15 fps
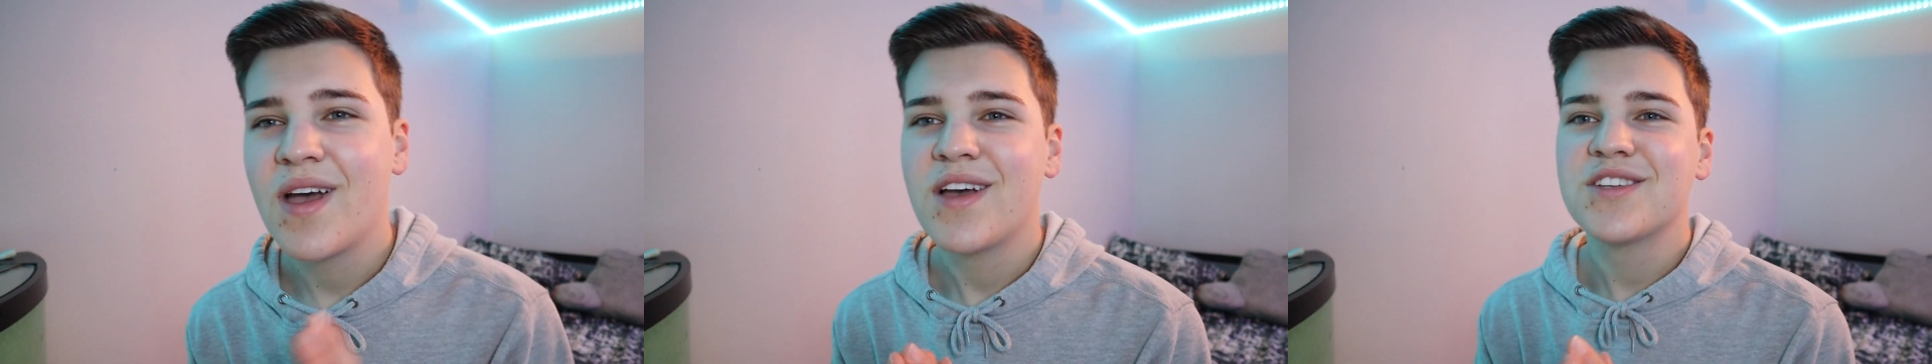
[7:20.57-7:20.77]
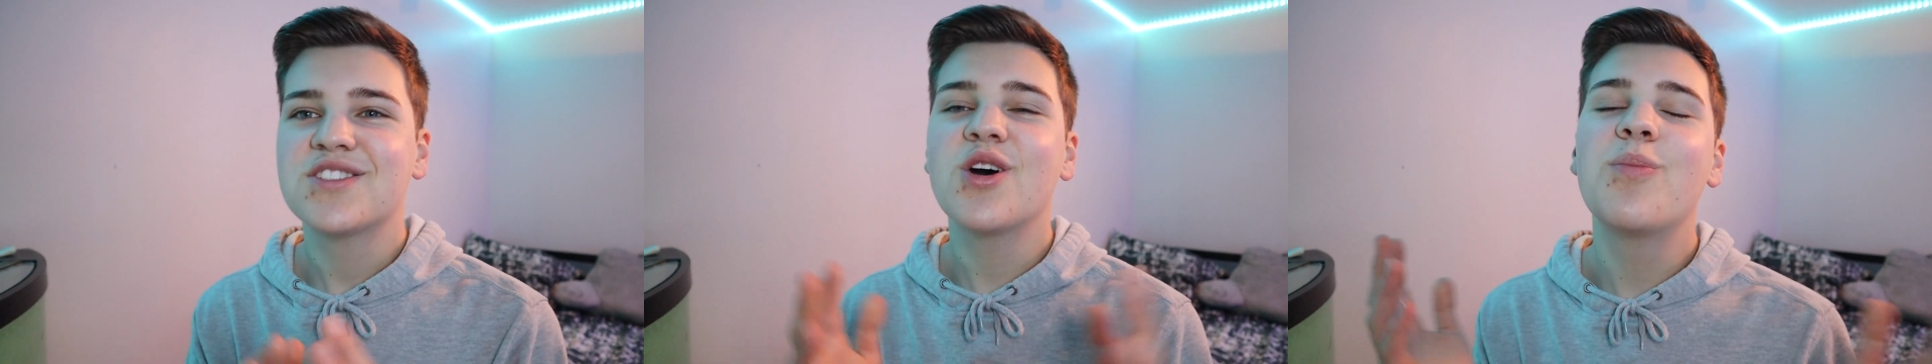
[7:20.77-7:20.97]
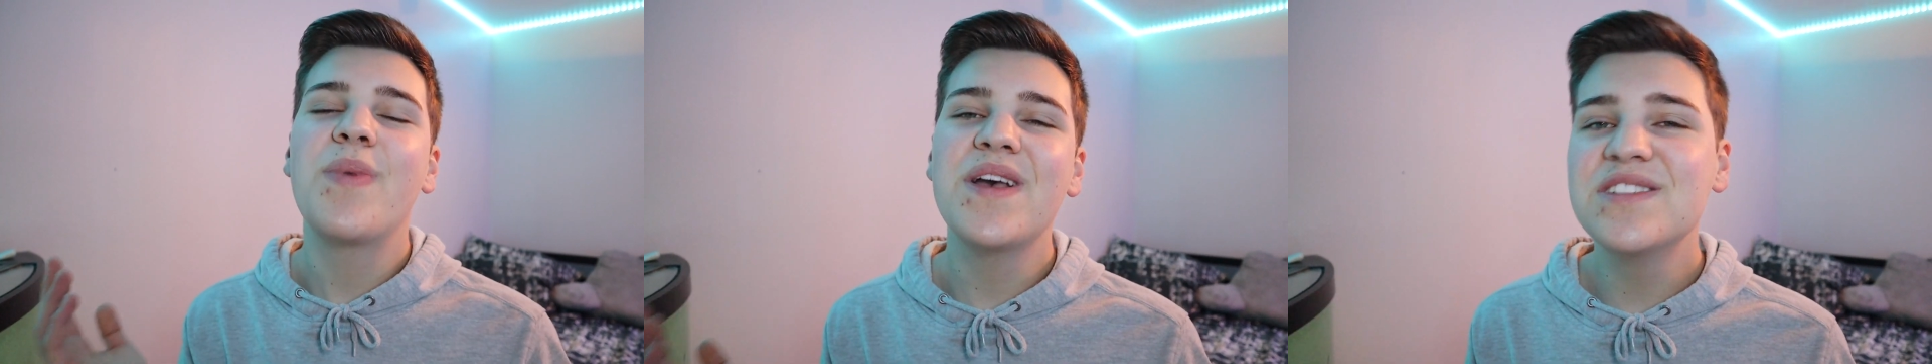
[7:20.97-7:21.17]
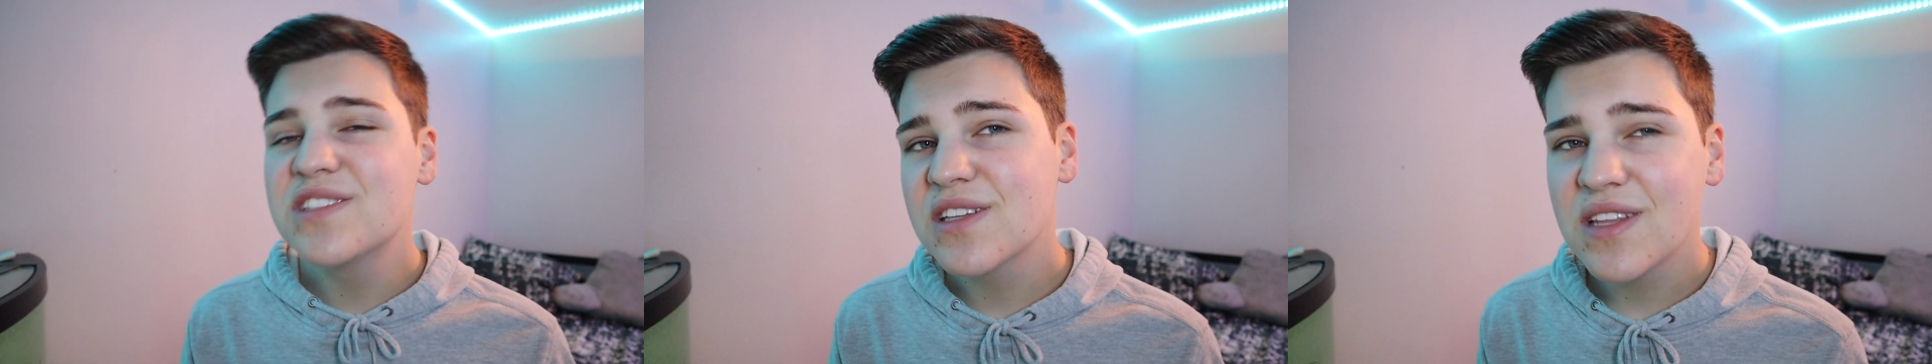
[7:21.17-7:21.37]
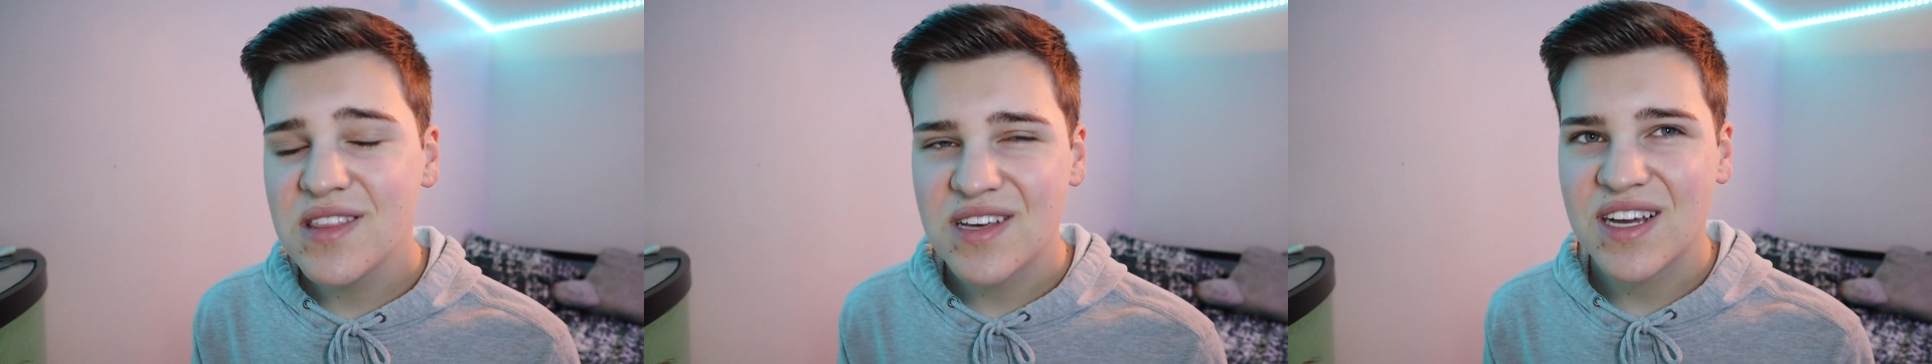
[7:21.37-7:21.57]
So
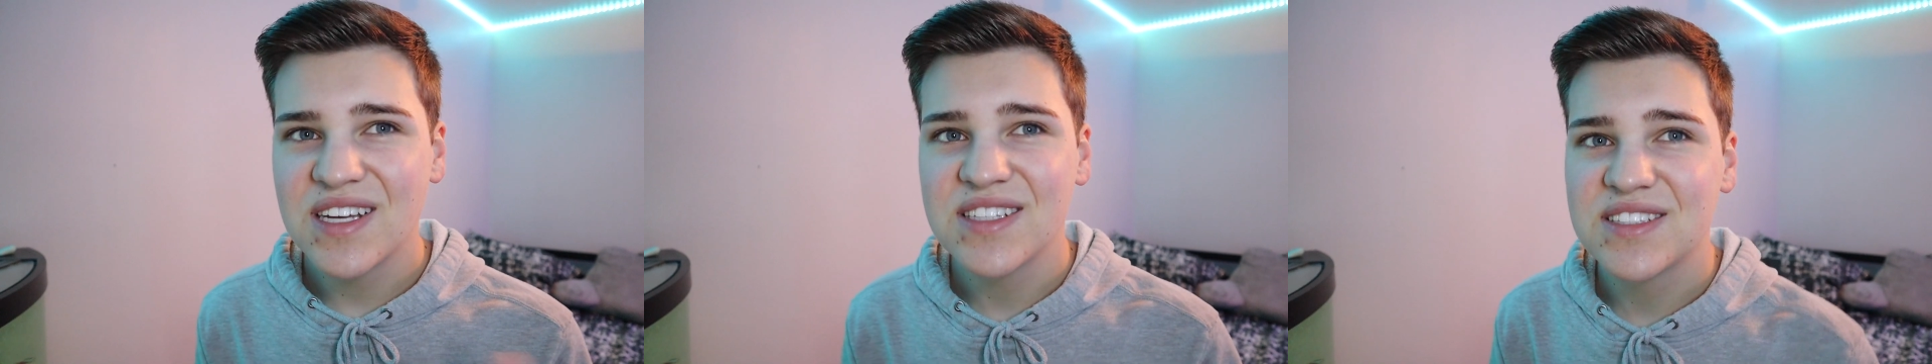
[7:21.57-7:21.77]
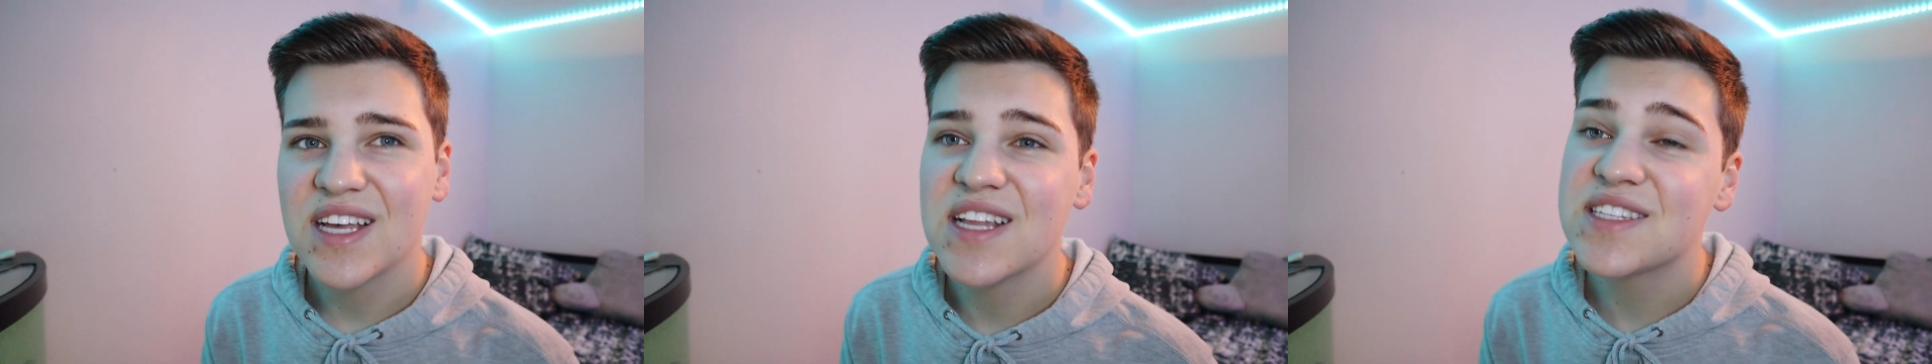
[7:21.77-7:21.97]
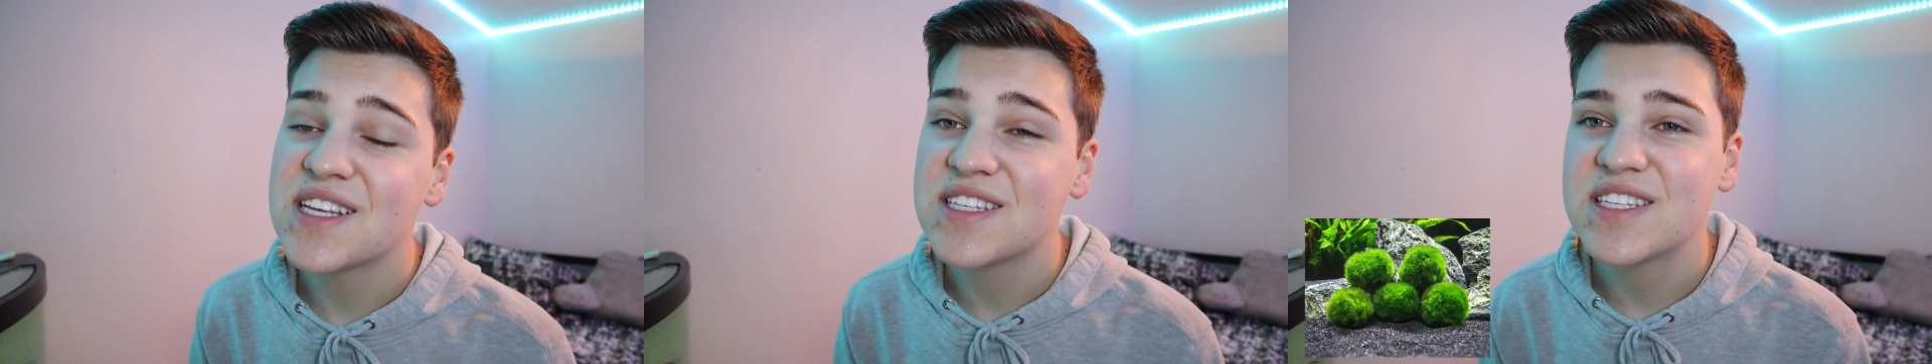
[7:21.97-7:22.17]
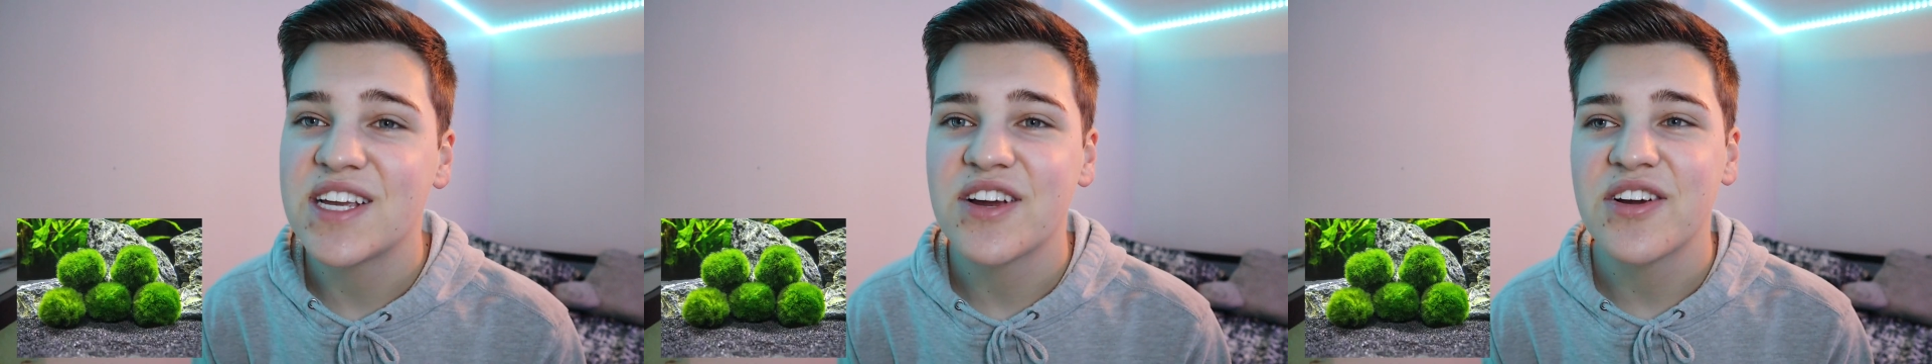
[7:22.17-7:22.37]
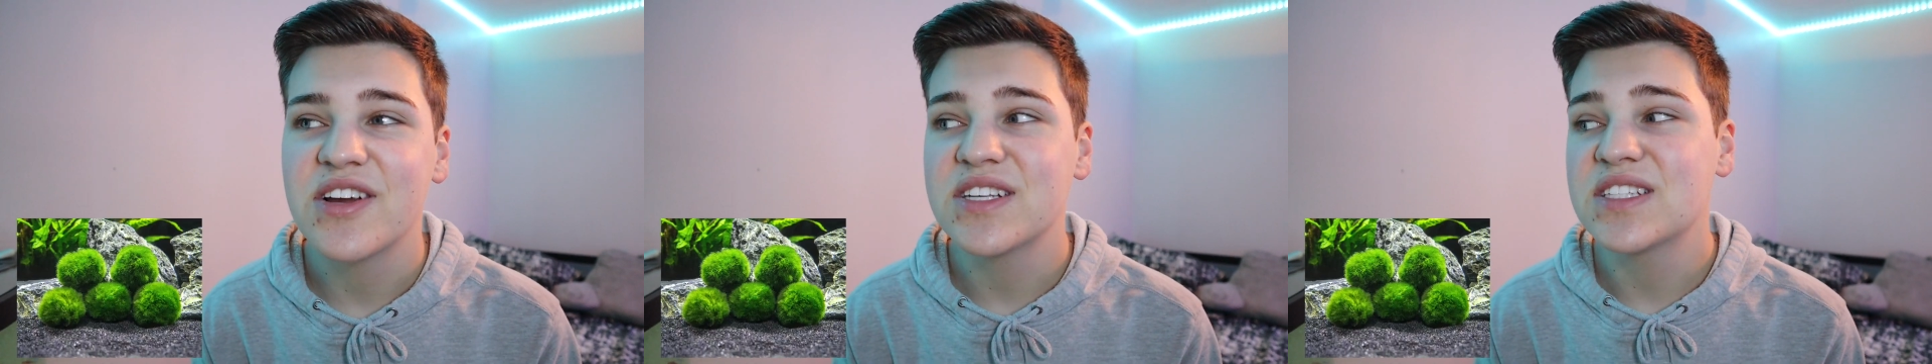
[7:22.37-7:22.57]
basically the consensus
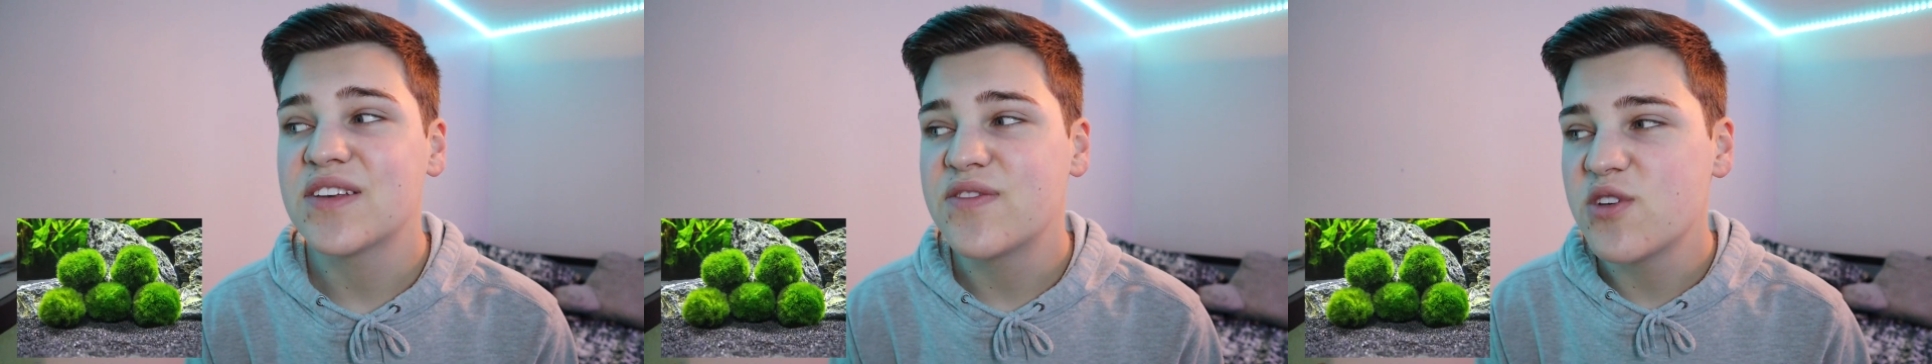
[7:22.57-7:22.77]
here is if